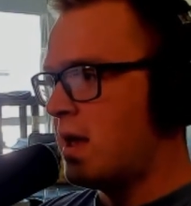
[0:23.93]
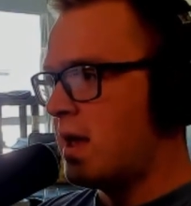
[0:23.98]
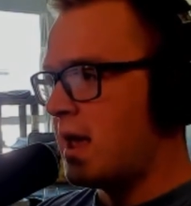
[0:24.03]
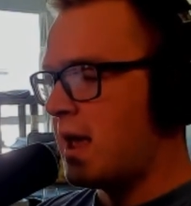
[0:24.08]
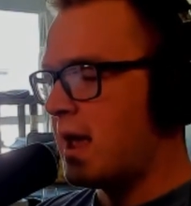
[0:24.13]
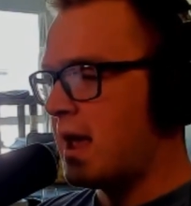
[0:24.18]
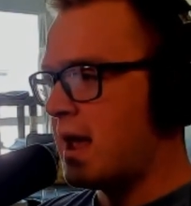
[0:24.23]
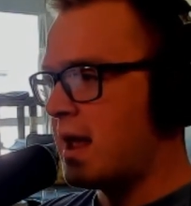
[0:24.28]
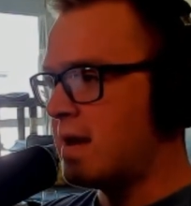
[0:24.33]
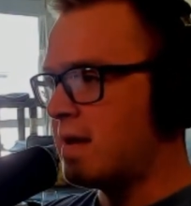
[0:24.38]

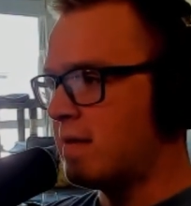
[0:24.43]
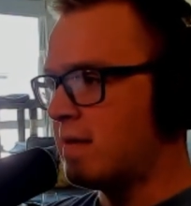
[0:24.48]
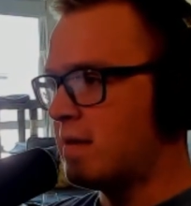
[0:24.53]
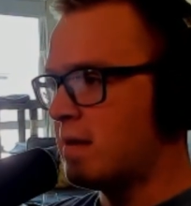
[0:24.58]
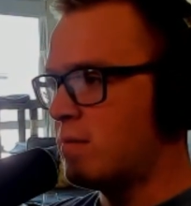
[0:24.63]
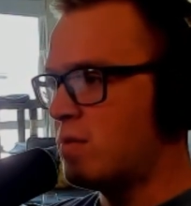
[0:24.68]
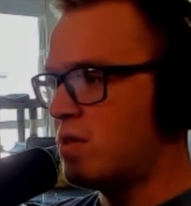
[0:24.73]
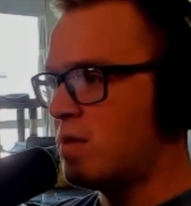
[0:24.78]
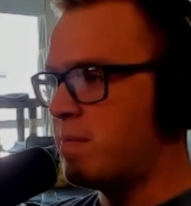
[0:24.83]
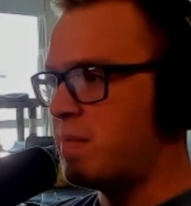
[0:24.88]
And
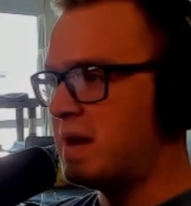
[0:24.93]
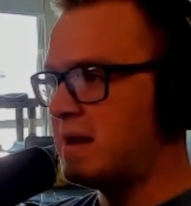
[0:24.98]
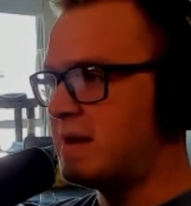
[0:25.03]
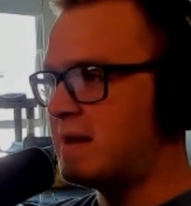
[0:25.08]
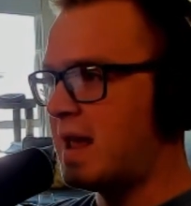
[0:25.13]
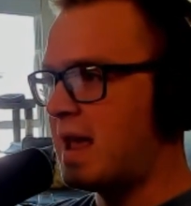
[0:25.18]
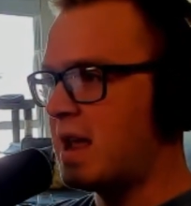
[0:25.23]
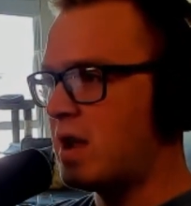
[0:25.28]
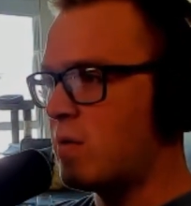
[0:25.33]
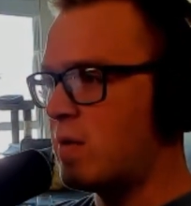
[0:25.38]
some of the big
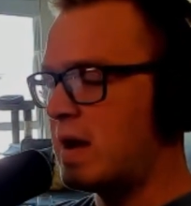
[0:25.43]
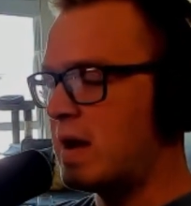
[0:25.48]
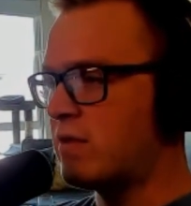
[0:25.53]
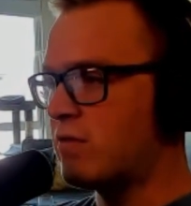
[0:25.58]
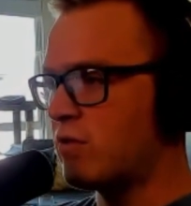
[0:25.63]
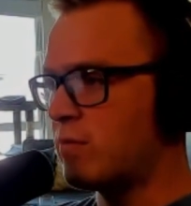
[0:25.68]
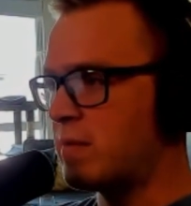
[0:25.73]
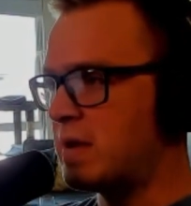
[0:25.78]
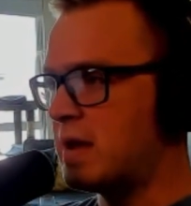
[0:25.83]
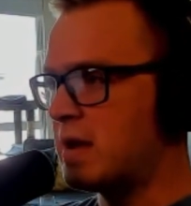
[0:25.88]
takeaways
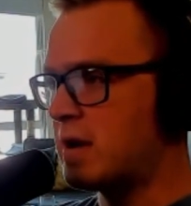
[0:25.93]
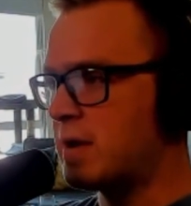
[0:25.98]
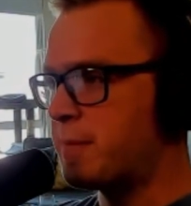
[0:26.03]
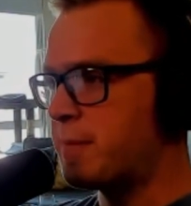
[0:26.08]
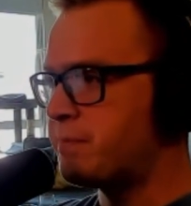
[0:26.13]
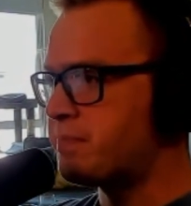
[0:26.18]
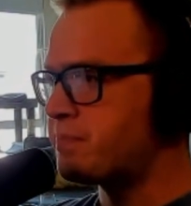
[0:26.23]
from here,